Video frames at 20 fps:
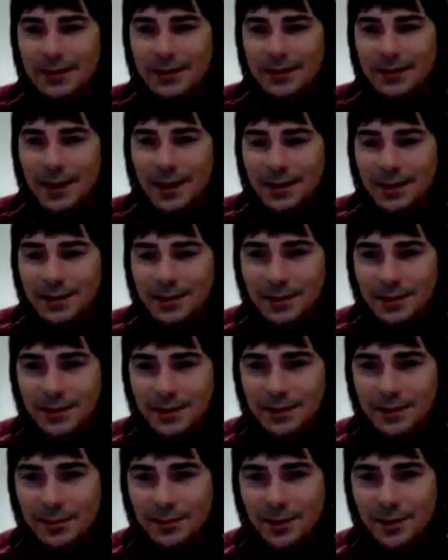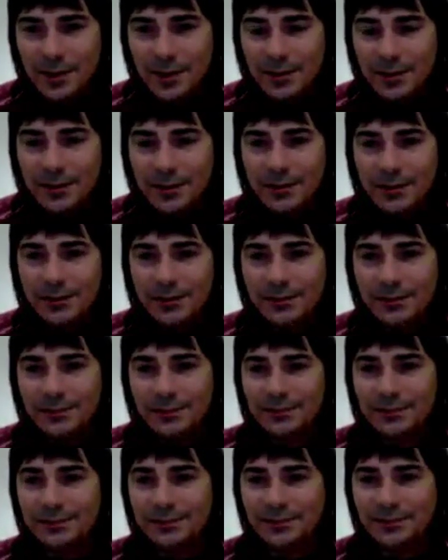Did I answer, Brian?
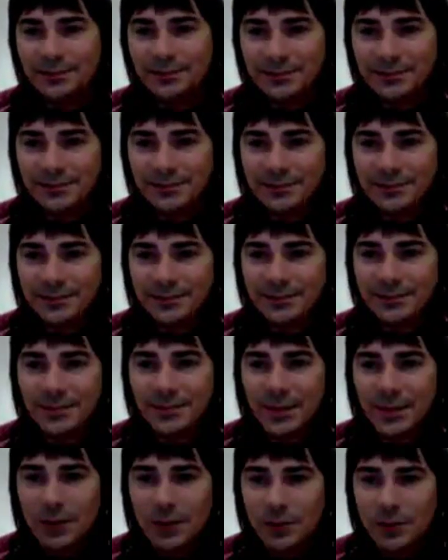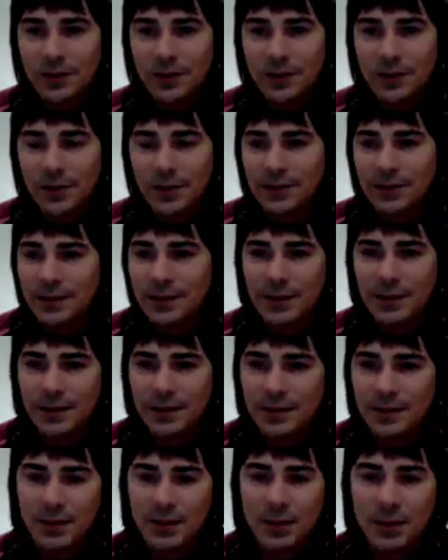All right, friends. Any
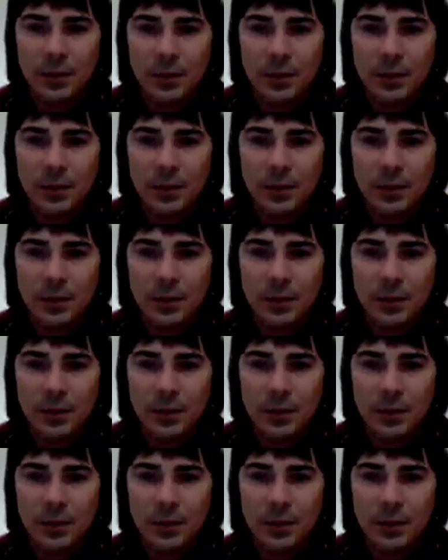other